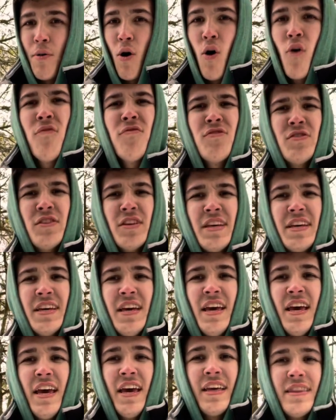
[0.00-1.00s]
Hopefully,
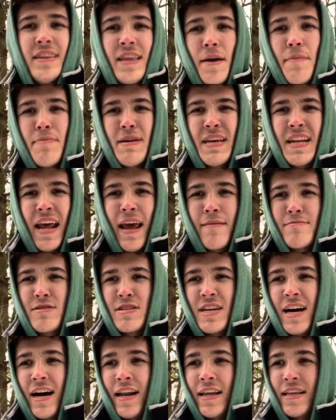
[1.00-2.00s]
they beat
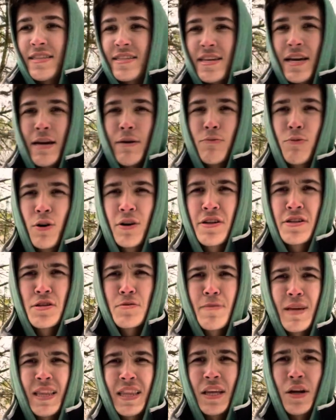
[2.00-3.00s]
Amazon. It's, it worries
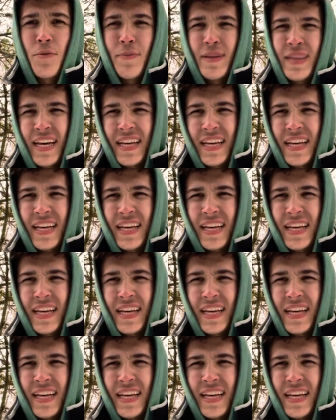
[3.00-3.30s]
me a little bit.